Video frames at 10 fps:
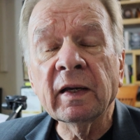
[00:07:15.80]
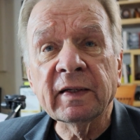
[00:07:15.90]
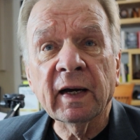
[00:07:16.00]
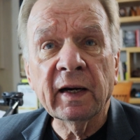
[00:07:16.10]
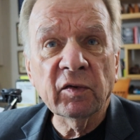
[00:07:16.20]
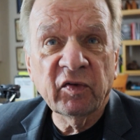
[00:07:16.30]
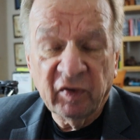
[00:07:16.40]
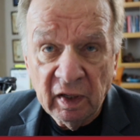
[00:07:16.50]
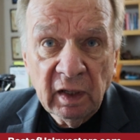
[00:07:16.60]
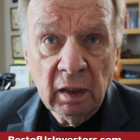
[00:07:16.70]
entire
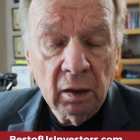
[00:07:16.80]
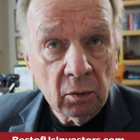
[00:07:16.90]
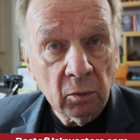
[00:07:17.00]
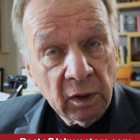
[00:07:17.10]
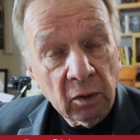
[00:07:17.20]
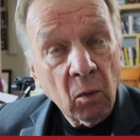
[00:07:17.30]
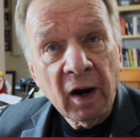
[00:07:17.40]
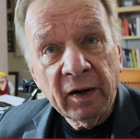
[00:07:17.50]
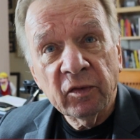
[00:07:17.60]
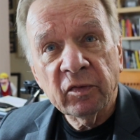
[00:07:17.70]
city
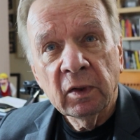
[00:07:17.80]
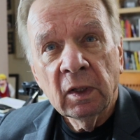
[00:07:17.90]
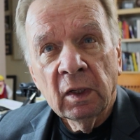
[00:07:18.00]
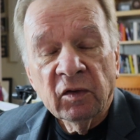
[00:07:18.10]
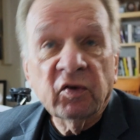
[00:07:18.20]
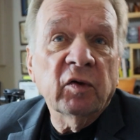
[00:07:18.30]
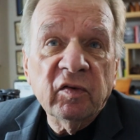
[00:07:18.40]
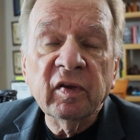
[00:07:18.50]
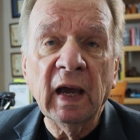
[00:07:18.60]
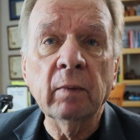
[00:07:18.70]
requires? So
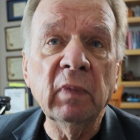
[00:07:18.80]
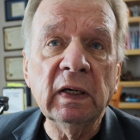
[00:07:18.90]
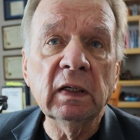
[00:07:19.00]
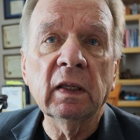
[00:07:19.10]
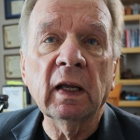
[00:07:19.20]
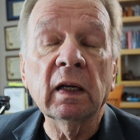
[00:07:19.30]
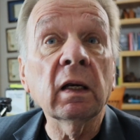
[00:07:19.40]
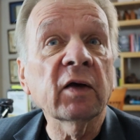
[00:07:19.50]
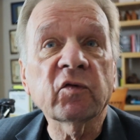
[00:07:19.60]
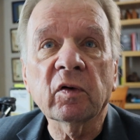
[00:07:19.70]
does that mean that
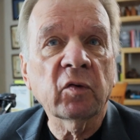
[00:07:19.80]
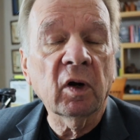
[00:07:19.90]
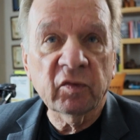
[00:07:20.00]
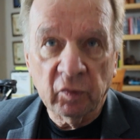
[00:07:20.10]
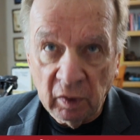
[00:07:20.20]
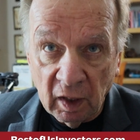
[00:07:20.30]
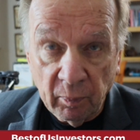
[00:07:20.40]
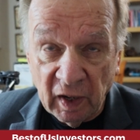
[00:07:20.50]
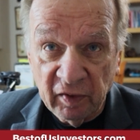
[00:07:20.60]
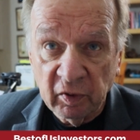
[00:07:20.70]
electric trucks are
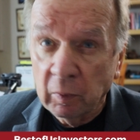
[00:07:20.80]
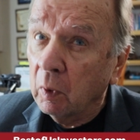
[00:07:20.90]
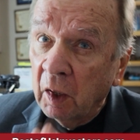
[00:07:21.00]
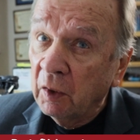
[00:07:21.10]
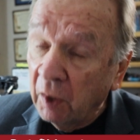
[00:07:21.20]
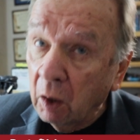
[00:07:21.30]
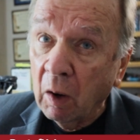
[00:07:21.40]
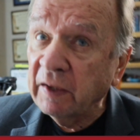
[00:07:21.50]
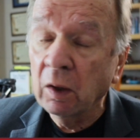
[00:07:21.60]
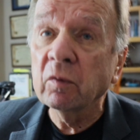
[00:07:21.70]
not possible? No,
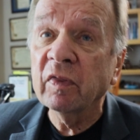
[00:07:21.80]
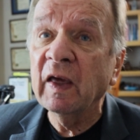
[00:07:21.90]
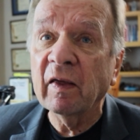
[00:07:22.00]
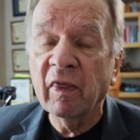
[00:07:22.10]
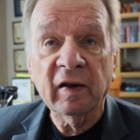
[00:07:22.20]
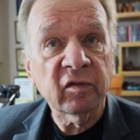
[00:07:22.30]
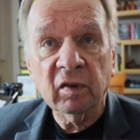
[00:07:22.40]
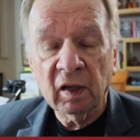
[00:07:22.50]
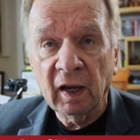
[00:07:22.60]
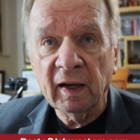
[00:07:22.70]
I don't think that's
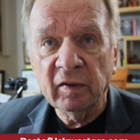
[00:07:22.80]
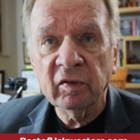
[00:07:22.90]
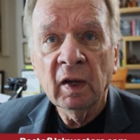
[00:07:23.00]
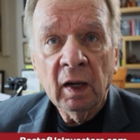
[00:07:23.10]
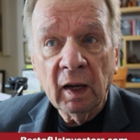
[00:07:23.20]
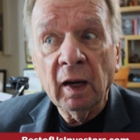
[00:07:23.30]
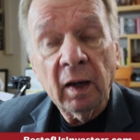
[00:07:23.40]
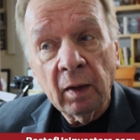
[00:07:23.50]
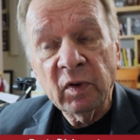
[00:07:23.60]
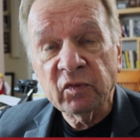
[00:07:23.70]
the case. And,
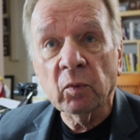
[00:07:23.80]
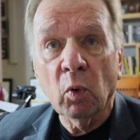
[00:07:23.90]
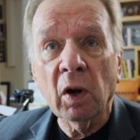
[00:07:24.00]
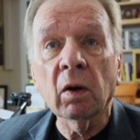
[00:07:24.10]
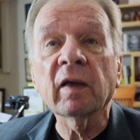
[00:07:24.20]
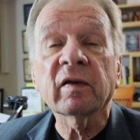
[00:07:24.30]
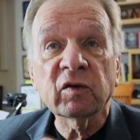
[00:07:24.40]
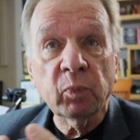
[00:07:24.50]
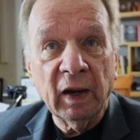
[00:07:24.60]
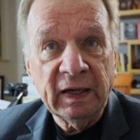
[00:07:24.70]
and Mister Boyle will
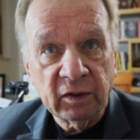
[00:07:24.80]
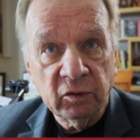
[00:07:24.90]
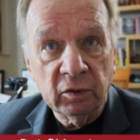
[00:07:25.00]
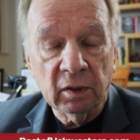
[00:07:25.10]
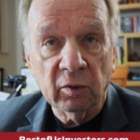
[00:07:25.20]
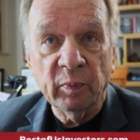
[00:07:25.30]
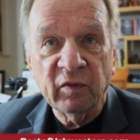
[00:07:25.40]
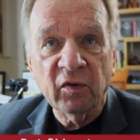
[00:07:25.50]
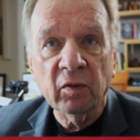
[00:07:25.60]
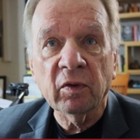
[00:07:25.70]
explain it to you a little
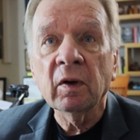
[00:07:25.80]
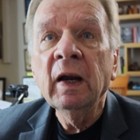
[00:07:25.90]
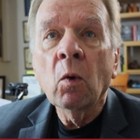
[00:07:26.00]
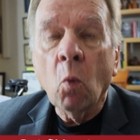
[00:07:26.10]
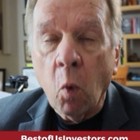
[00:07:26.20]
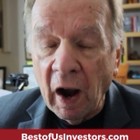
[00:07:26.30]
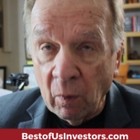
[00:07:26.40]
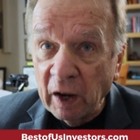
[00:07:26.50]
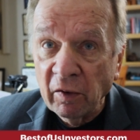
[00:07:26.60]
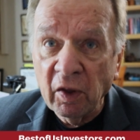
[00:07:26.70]
bit further, wh
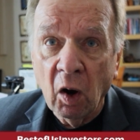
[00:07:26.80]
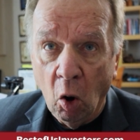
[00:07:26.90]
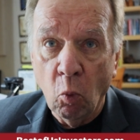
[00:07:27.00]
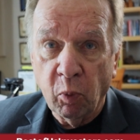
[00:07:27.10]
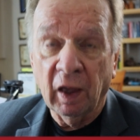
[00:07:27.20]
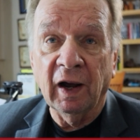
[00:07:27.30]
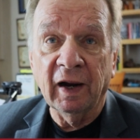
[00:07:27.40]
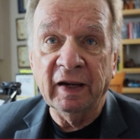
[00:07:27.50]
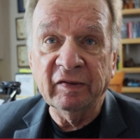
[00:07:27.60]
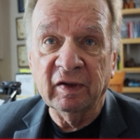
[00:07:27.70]
where the hope
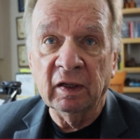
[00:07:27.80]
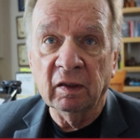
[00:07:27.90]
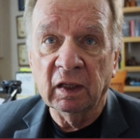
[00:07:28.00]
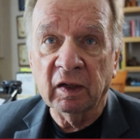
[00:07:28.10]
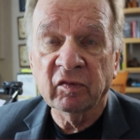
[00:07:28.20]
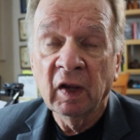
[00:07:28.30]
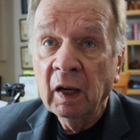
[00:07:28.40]
lies in this.